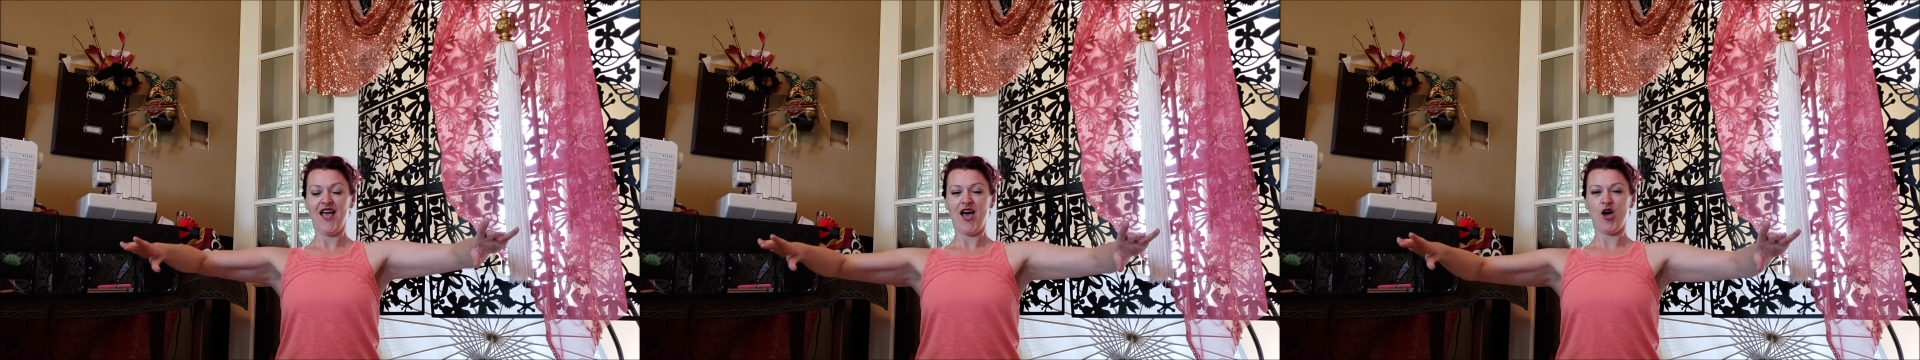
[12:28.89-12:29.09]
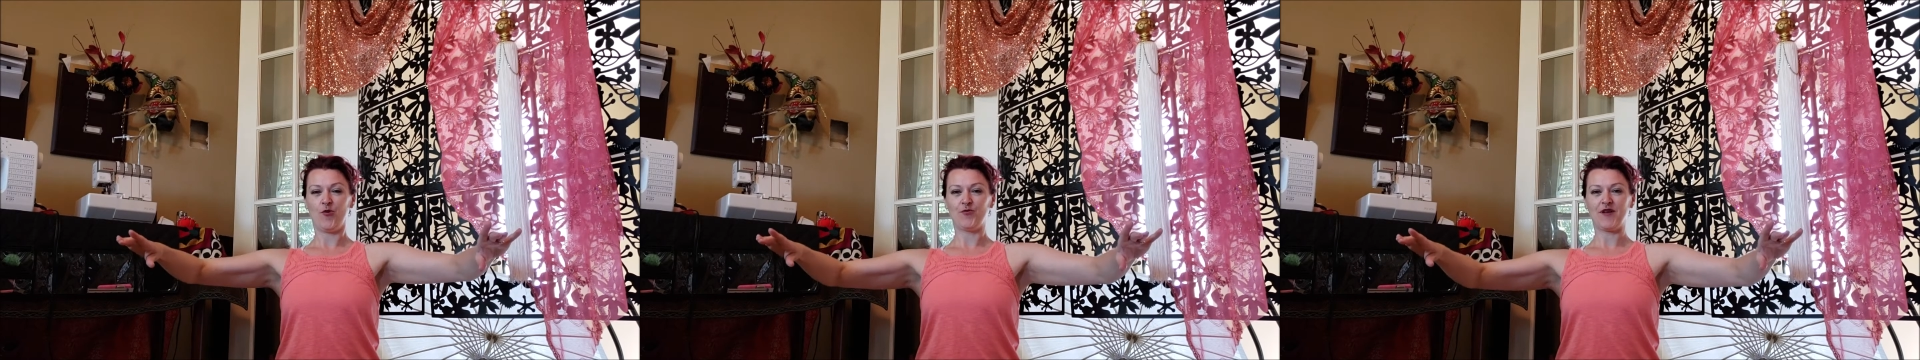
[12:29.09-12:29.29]

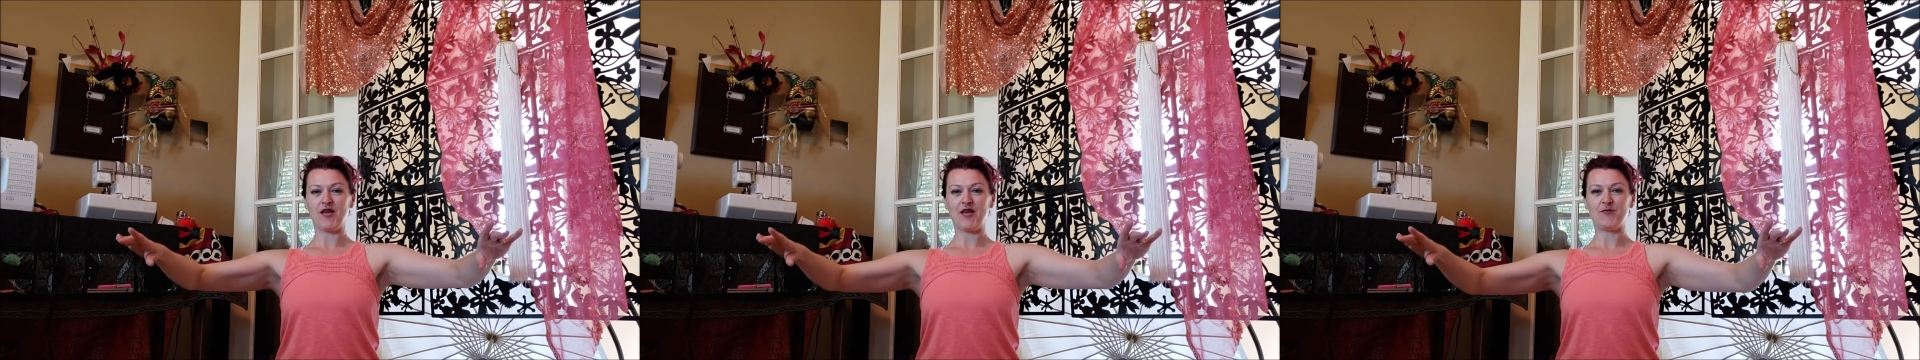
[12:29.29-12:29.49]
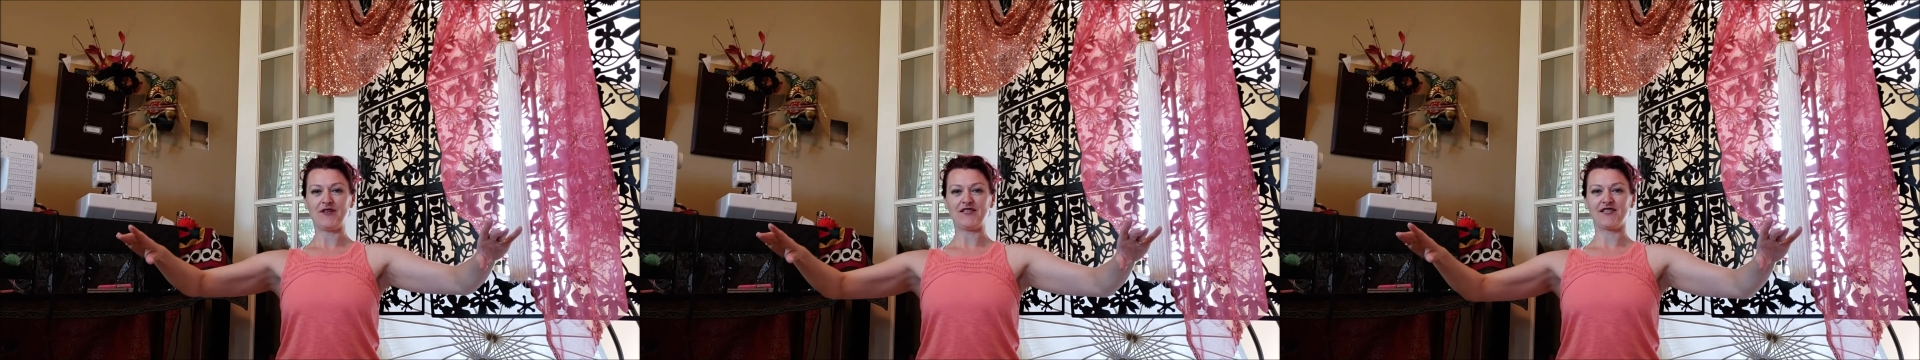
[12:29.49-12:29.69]
help
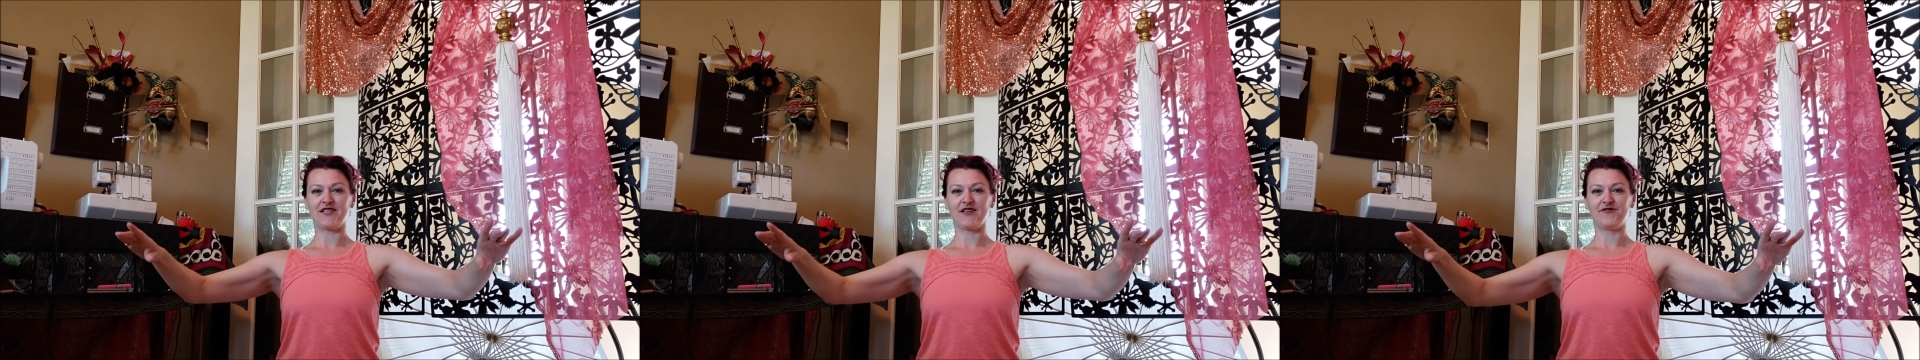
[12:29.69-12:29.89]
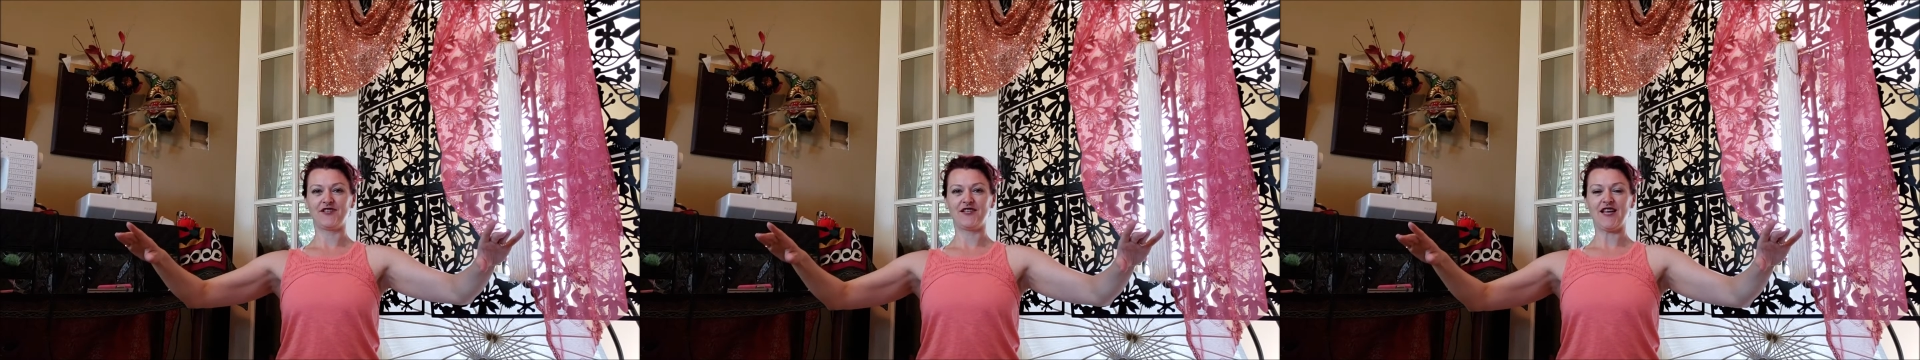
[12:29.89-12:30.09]
keep us
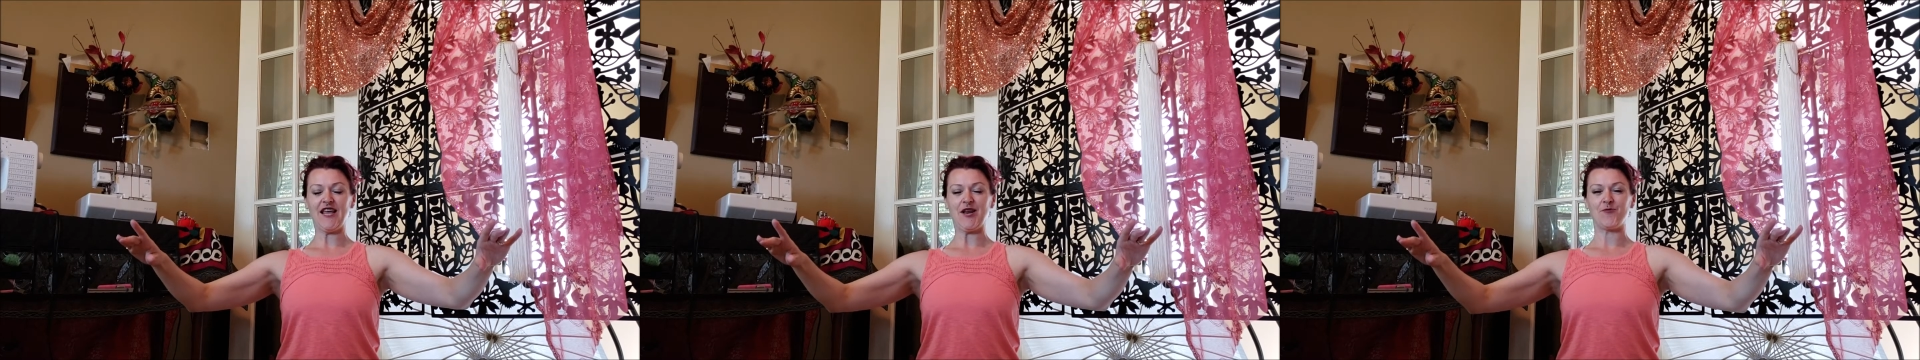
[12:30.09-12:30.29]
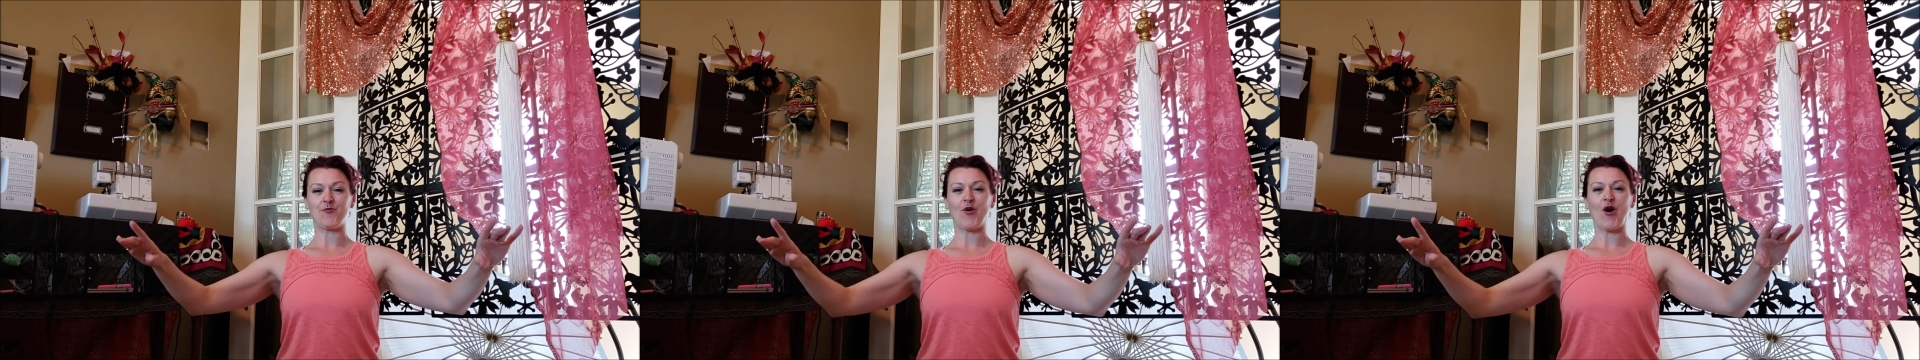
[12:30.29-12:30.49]
lifted
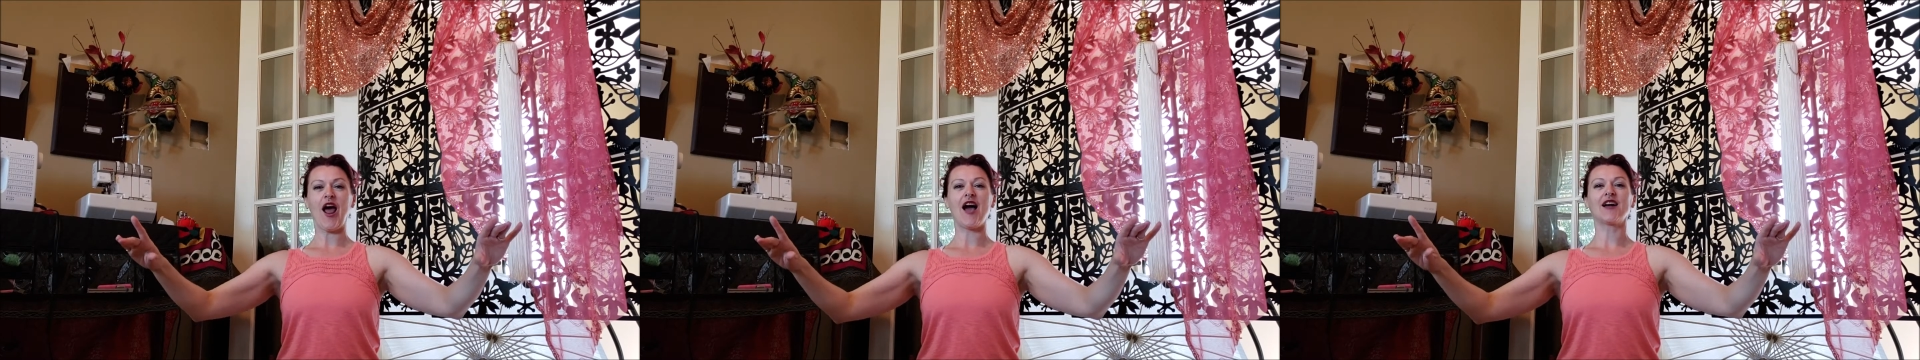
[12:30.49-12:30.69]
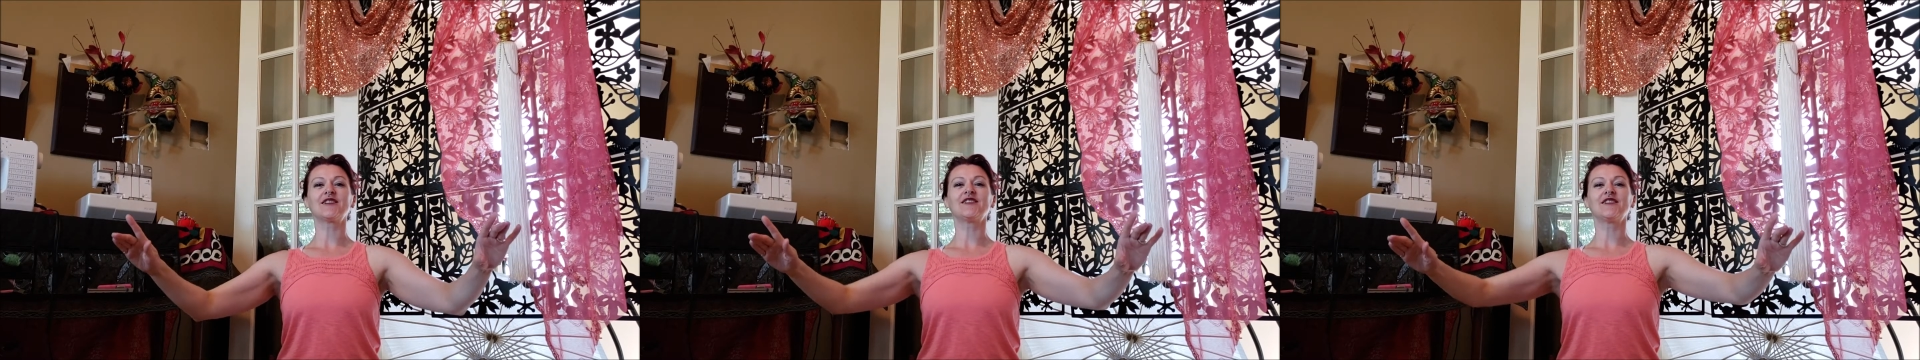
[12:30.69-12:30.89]
in
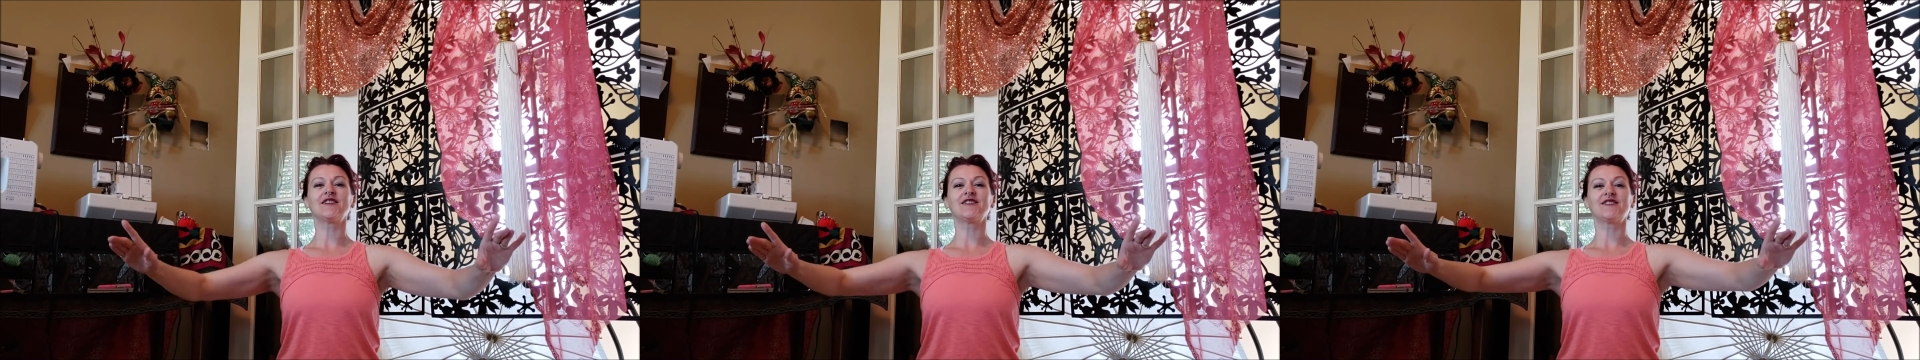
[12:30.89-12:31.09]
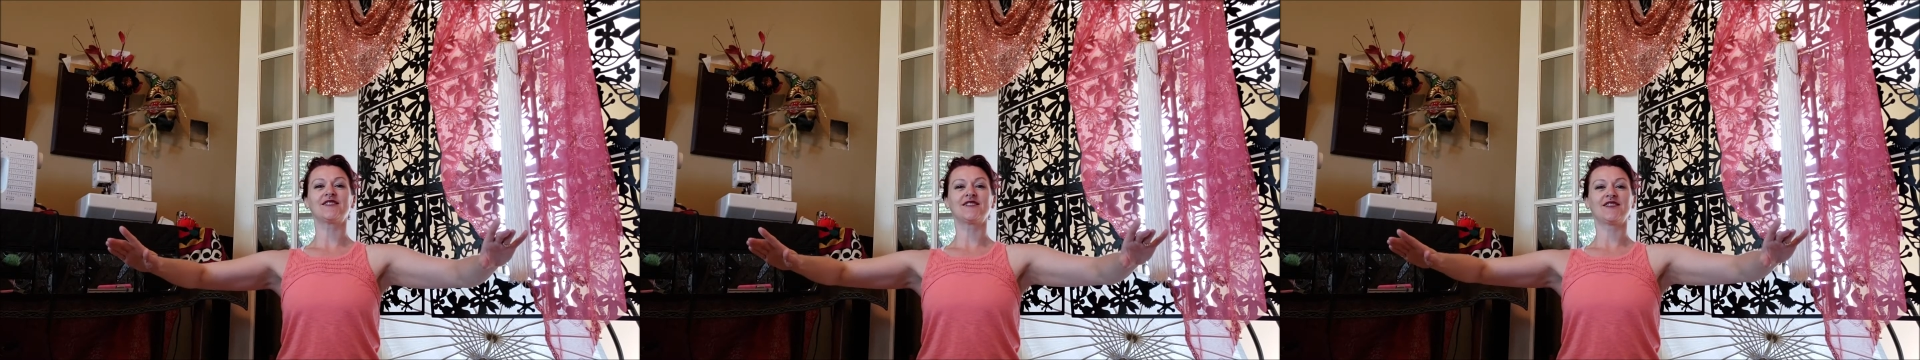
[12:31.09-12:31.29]

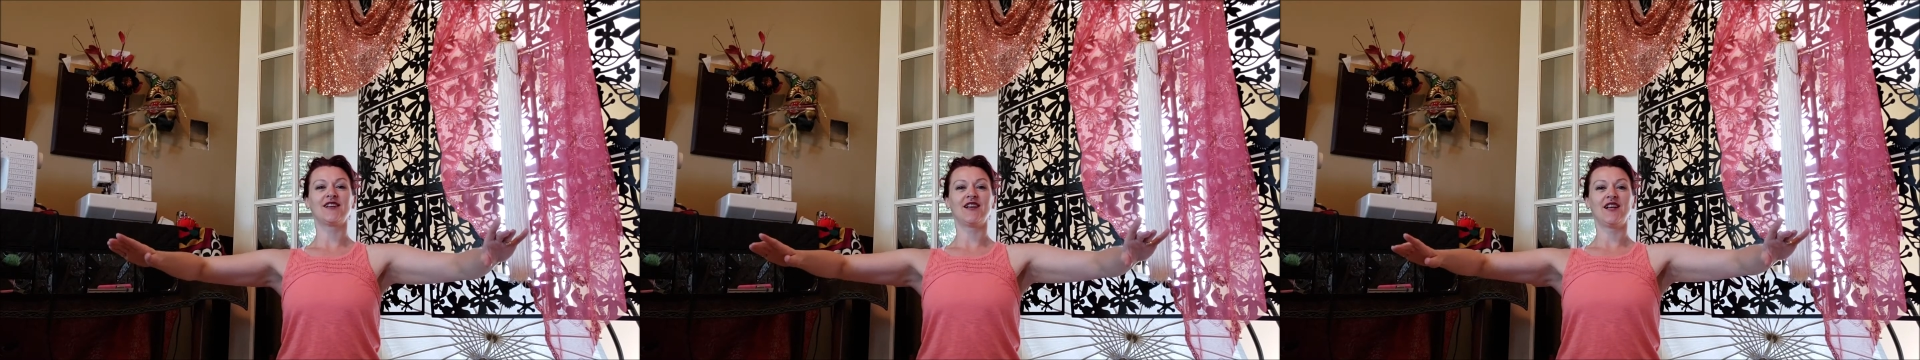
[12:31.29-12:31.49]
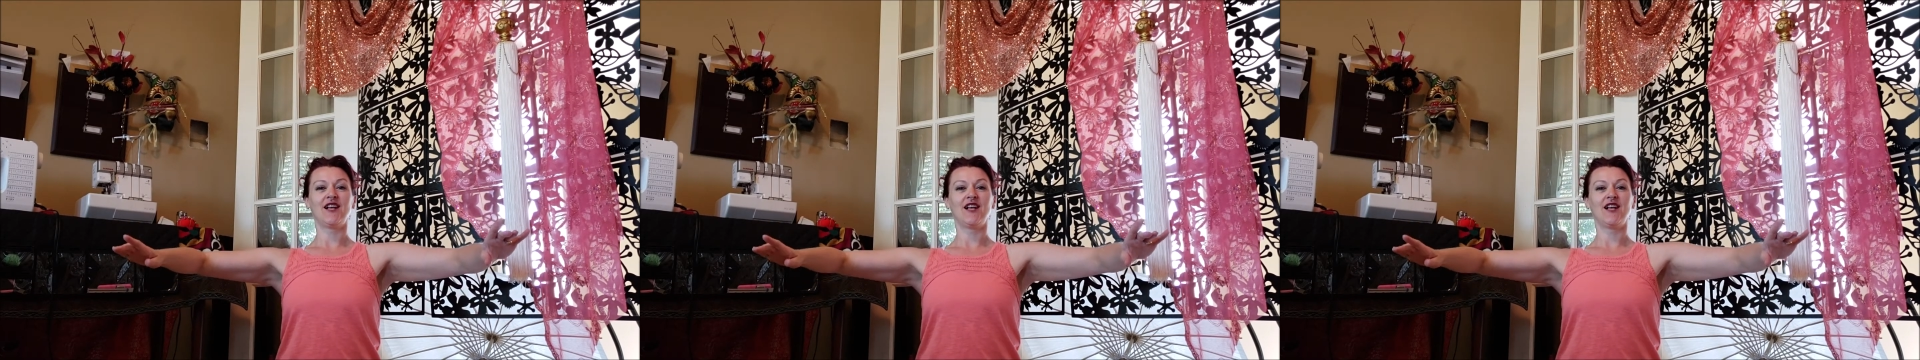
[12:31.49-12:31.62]
practice,